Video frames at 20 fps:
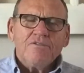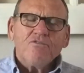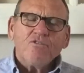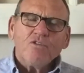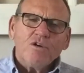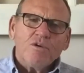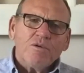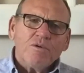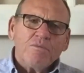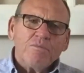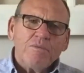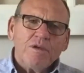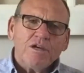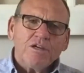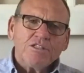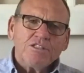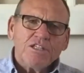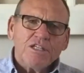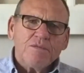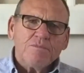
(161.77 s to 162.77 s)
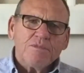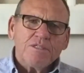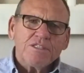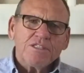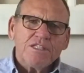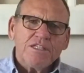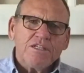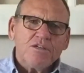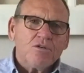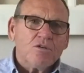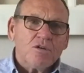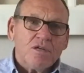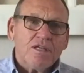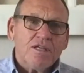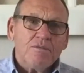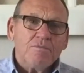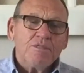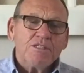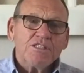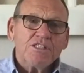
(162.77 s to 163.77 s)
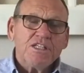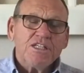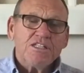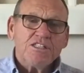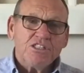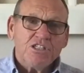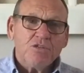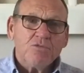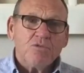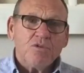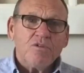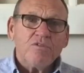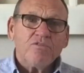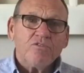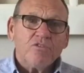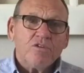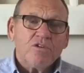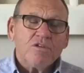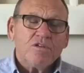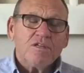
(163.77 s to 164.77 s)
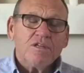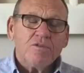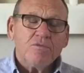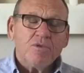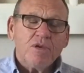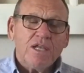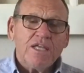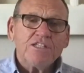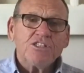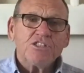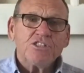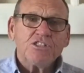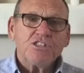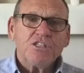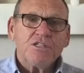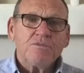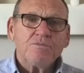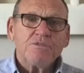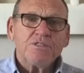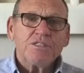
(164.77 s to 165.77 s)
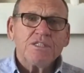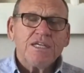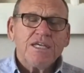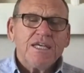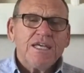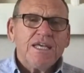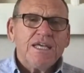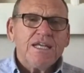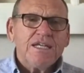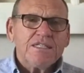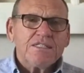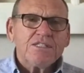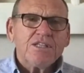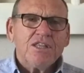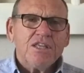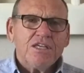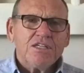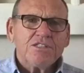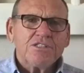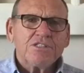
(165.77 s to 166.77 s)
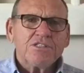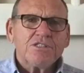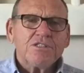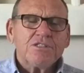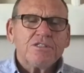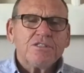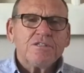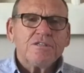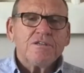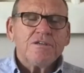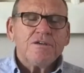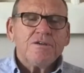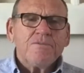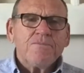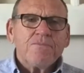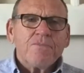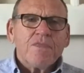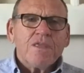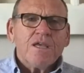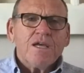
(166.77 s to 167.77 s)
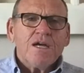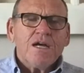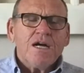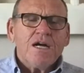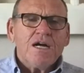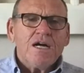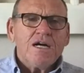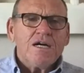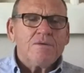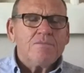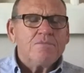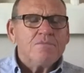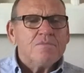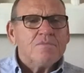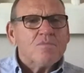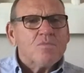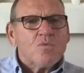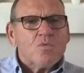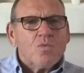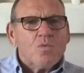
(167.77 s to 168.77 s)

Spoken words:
for marriage intimacy, or intimacy in general for relationships, and it's this: that